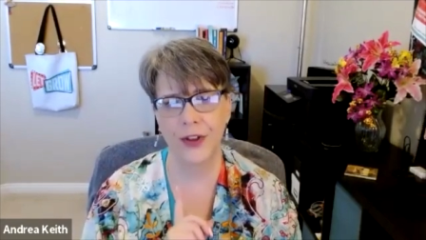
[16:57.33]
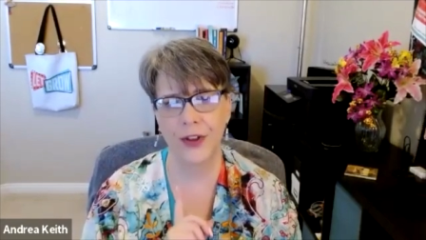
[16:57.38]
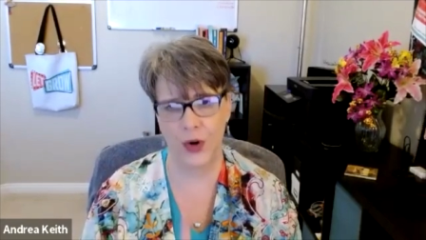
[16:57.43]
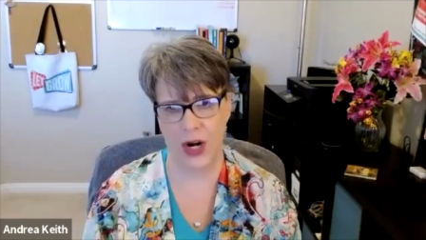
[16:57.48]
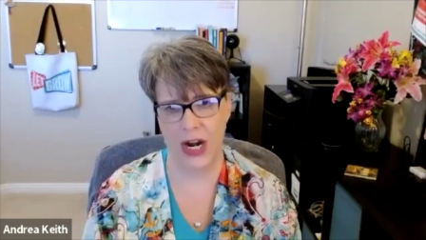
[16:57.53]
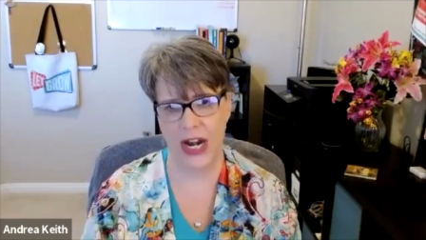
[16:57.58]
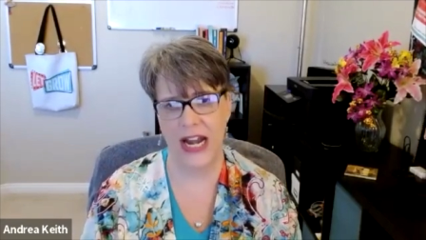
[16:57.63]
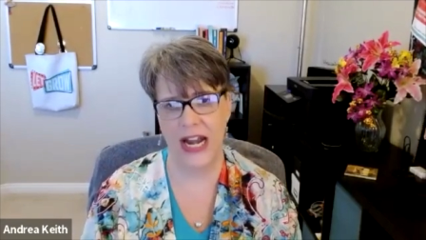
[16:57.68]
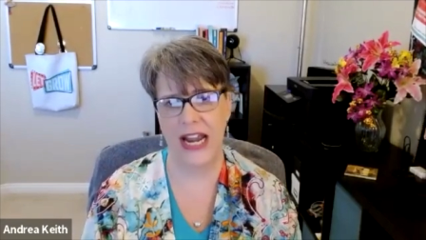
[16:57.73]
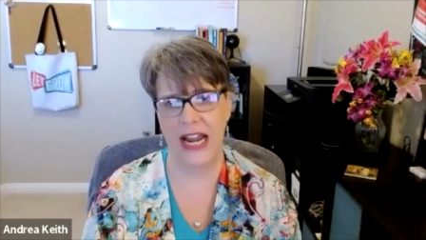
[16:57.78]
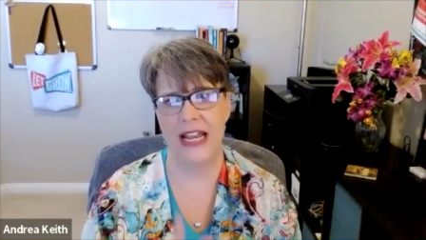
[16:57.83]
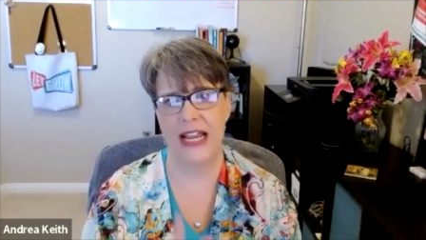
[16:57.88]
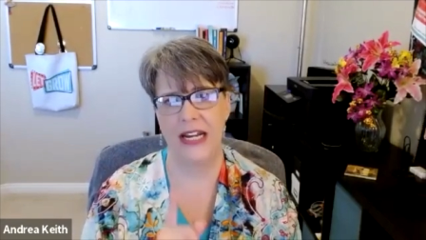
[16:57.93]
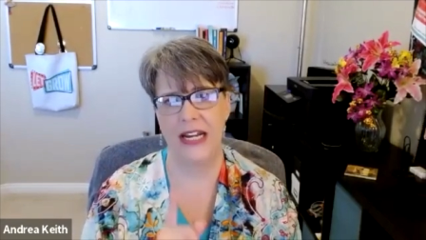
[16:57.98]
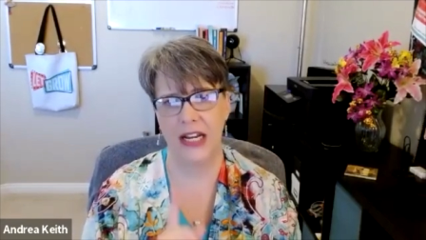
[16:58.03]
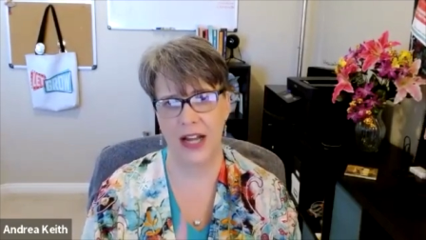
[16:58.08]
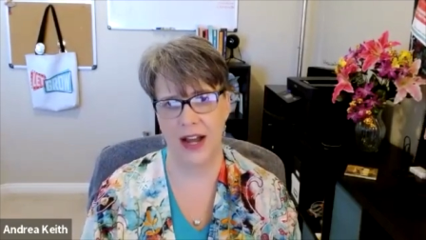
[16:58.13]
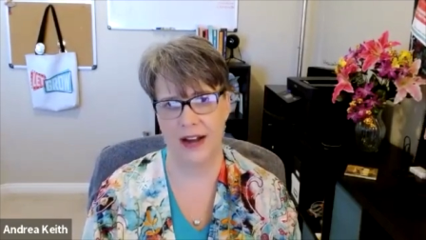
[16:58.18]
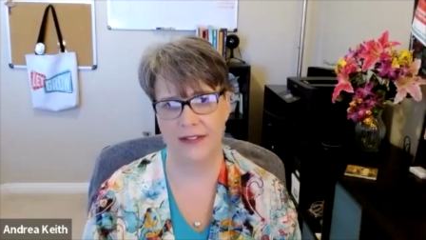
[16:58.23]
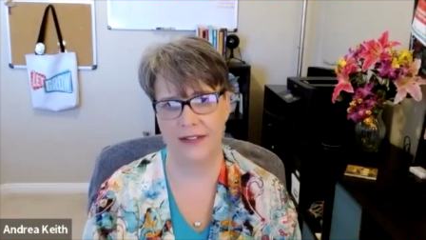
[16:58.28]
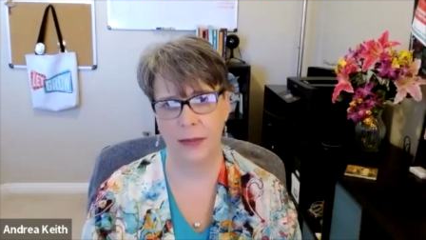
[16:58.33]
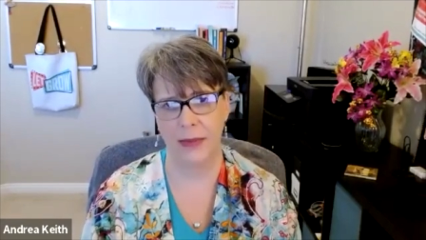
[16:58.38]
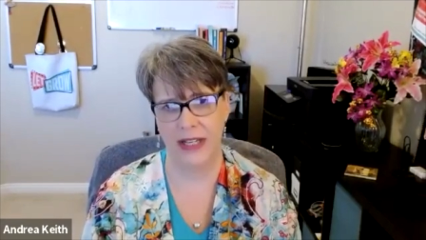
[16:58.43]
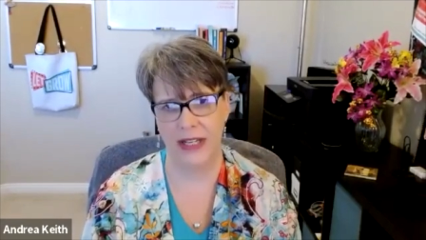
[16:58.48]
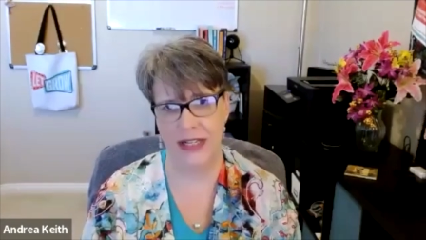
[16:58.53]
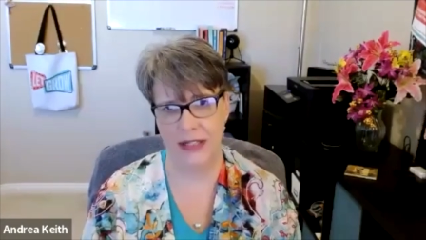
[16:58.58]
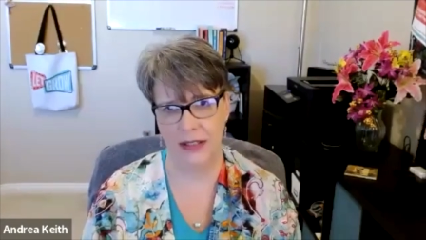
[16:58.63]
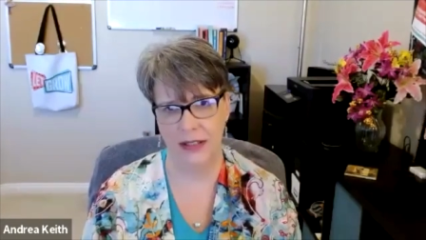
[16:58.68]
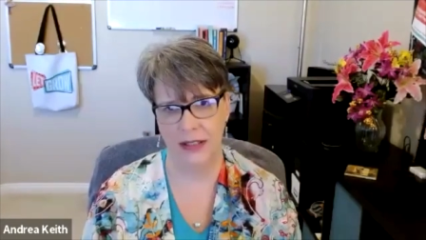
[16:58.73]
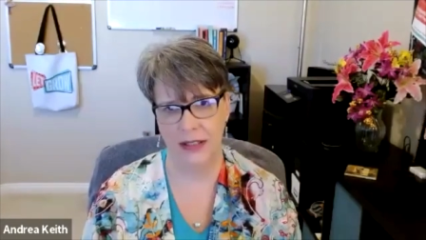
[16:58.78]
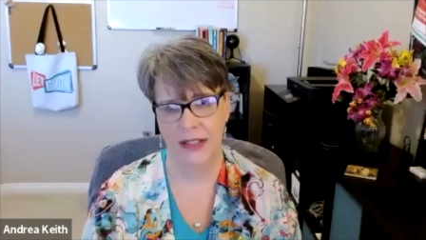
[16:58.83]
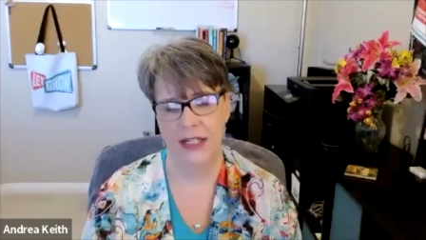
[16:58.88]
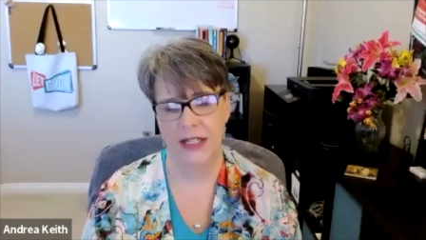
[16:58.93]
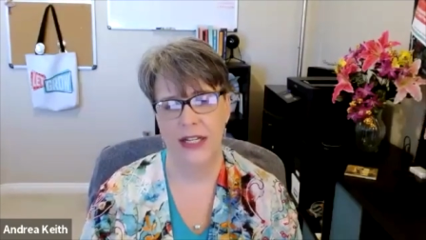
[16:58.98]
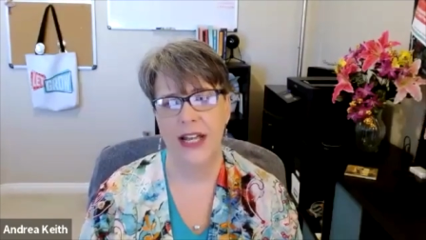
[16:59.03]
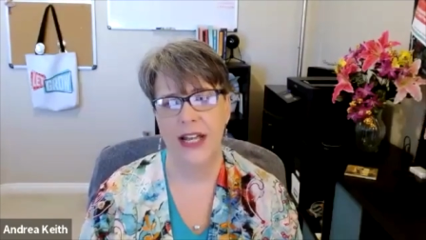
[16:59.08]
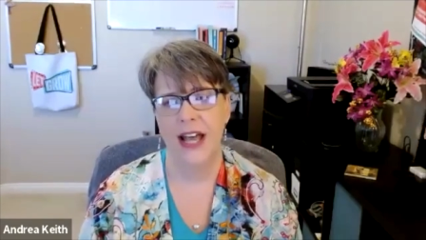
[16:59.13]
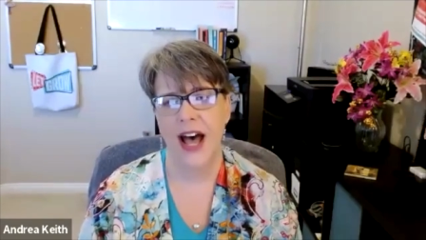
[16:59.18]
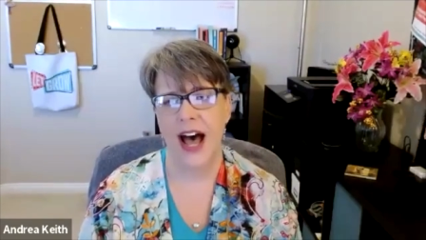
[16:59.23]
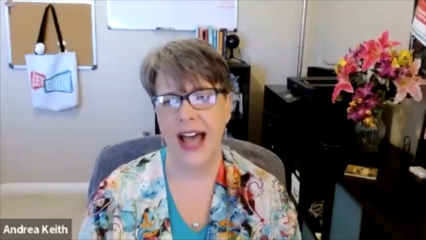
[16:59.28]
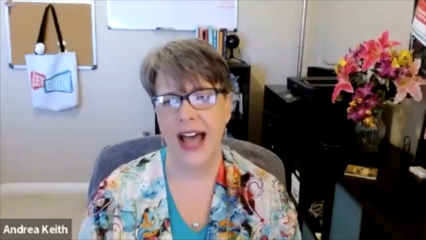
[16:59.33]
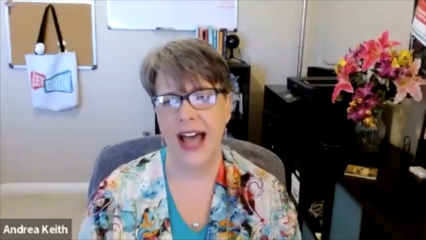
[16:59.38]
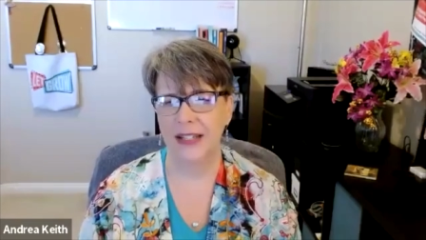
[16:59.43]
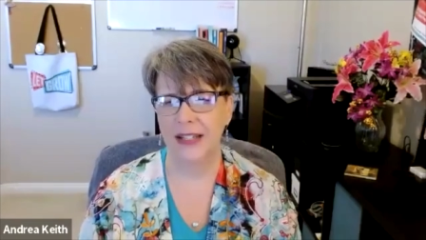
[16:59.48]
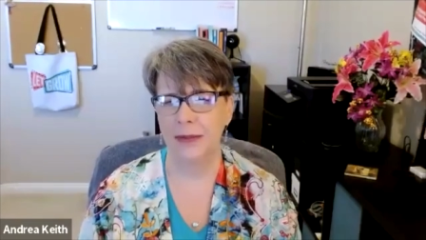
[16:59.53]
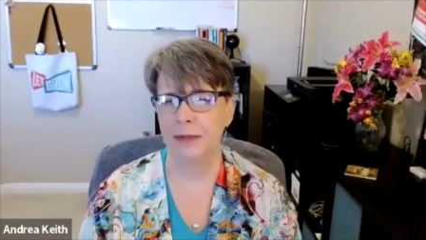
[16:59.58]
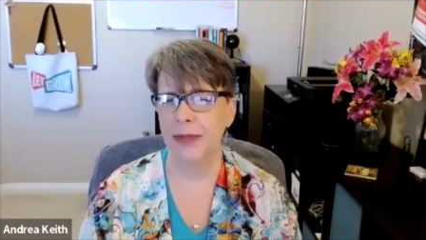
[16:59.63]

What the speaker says: grade government. I can